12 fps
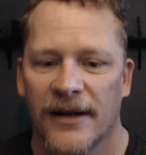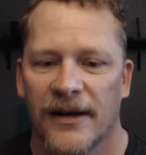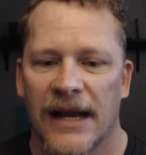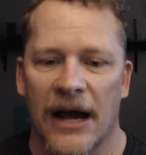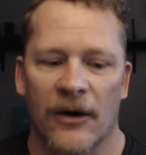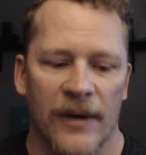
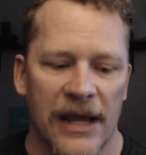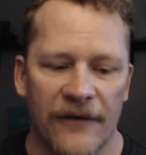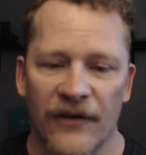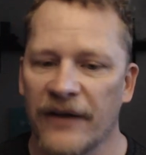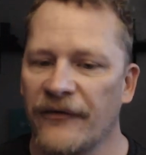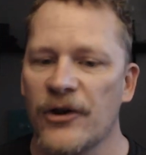Now,
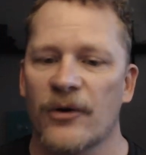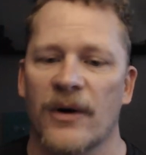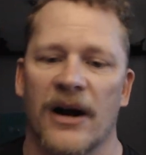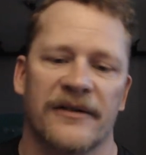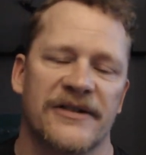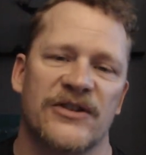even if you
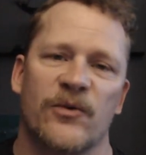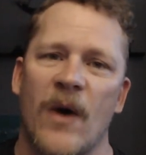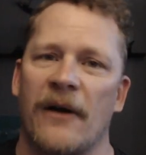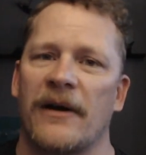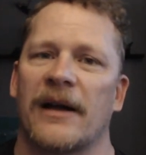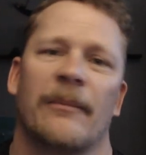are
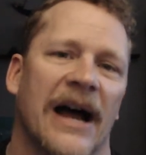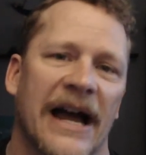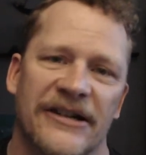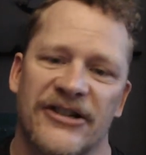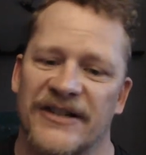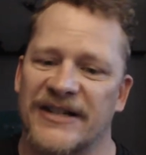swearing by
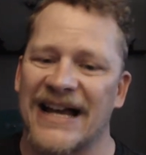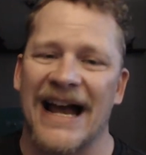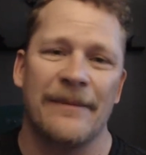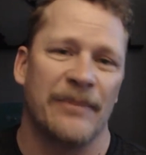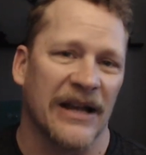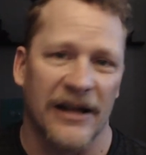just
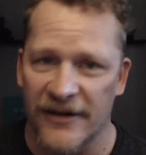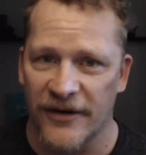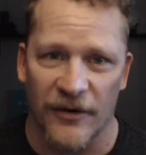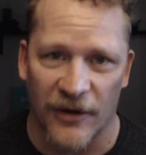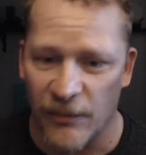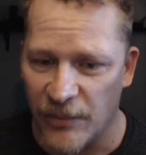typing into
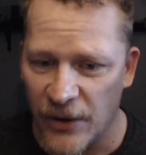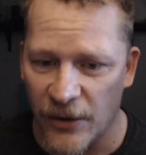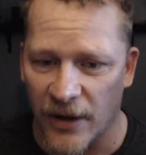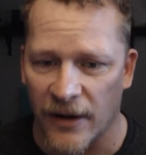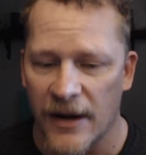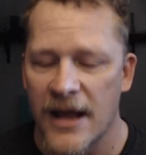your
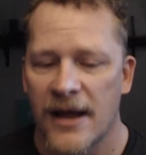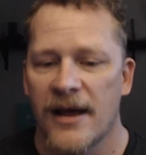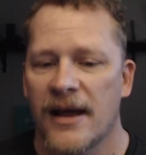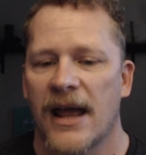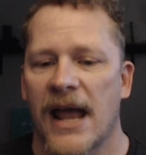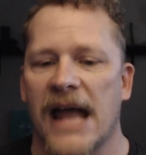computer,
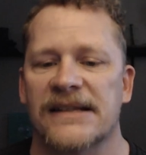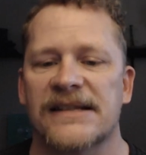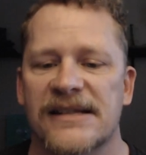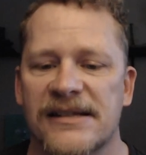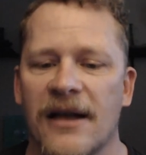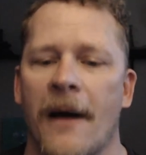at
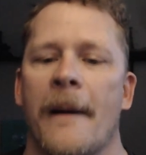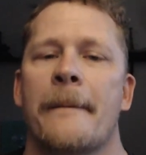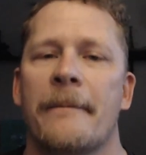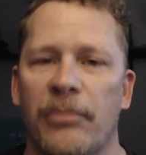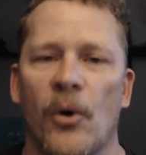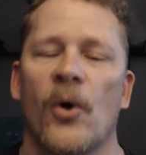
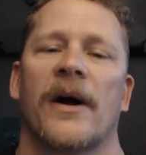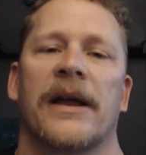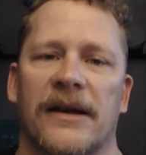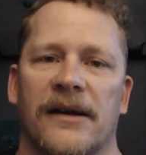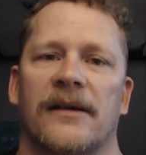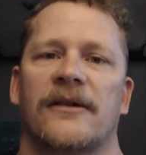some point
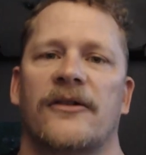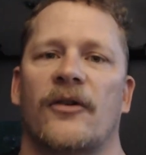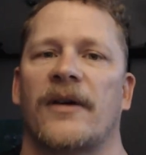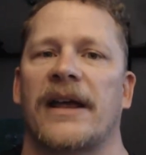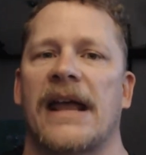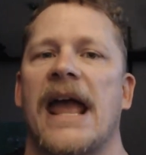
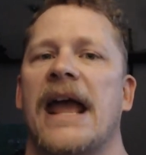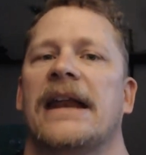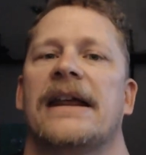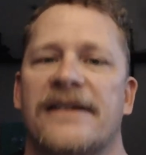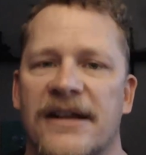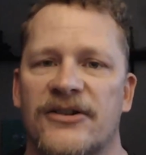during
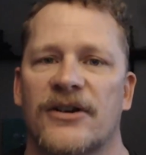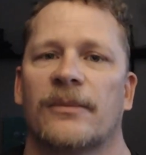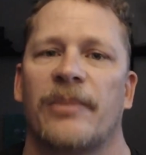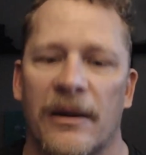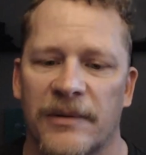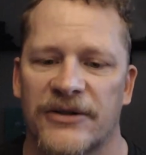any digital
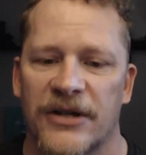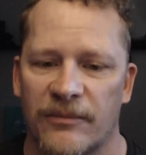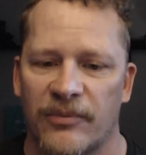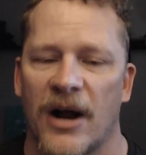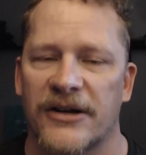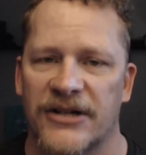publishing
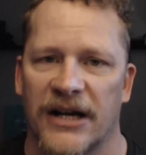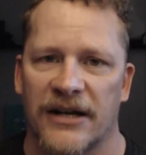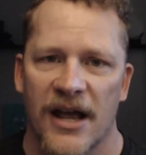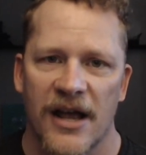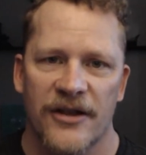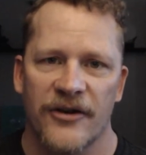project,
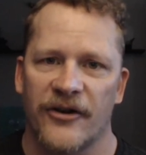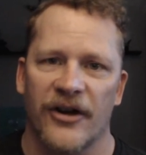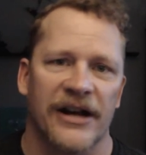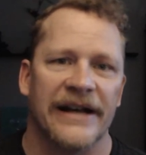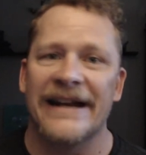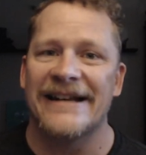you're going
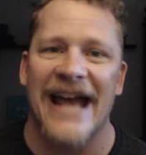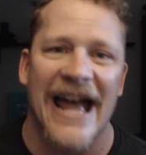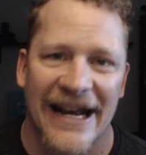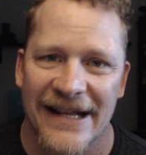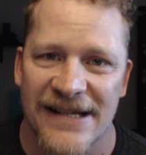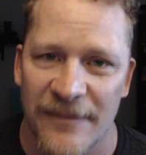to need to
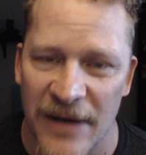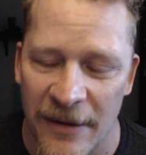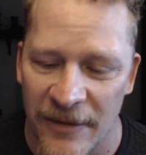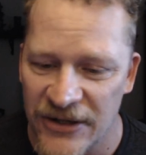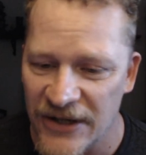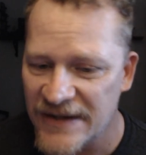edit some
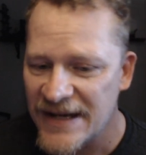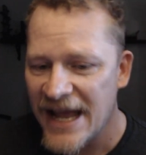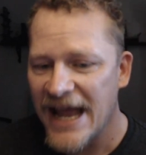images.